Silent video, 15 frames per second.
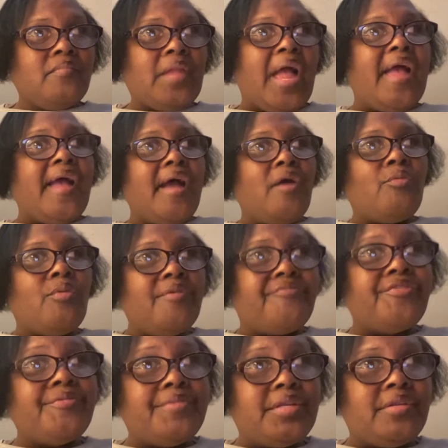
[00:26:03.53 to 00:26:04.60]
and have one
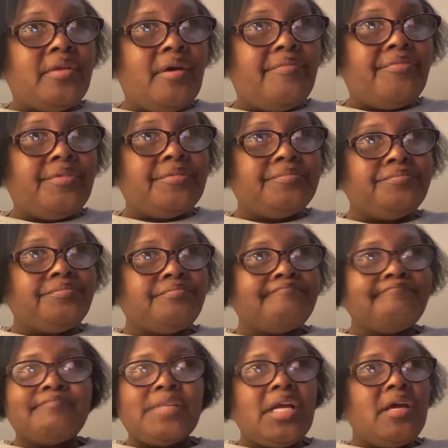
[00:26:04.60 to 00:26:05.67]
feet with the devil.
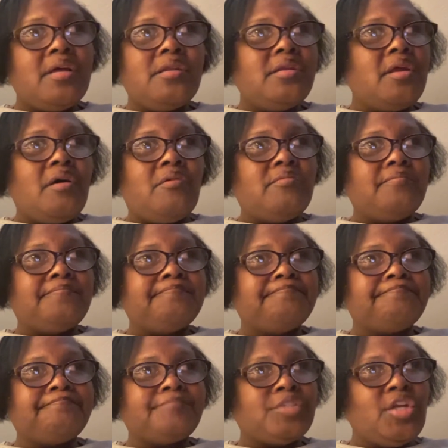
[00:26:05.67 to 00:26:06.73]
No,
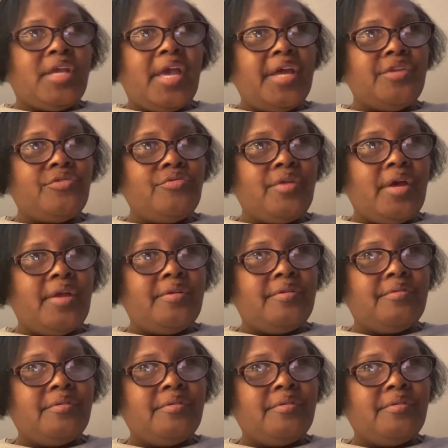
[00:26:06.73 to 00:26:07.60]
you can't do that.